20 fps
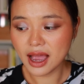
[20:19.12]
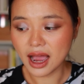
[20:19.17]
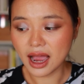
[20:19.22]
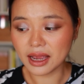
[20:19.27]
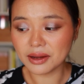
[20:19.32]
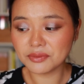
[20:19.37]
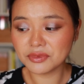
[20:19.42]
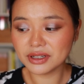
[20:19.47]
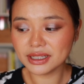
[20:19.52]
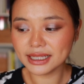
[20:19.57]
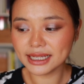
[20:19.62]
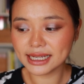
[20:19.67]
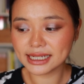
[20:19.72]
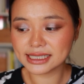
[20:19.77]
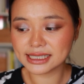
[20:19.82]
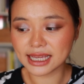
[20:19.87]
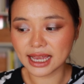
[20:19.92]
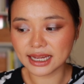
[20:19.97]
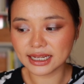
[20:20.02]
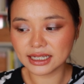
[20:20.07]
I'm really
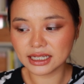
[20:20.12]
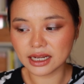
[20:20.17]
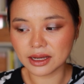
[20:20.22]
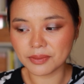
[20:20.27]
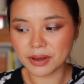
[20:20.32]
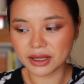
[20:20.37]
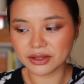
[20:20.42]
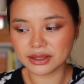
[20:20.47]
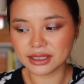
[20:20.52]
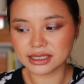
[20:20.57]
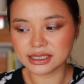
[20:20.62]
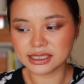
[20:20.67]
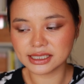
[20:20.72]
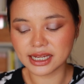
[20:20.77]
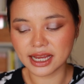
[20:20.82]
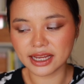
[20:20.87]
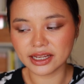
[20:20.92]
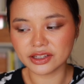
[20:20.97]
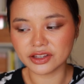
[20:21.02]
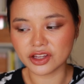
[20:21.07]
excited about this
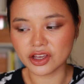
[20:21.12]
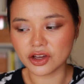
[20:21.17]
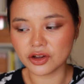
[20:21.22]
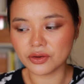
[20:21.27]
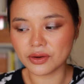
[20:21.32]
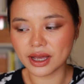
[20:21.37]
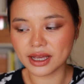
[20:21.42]
shade though.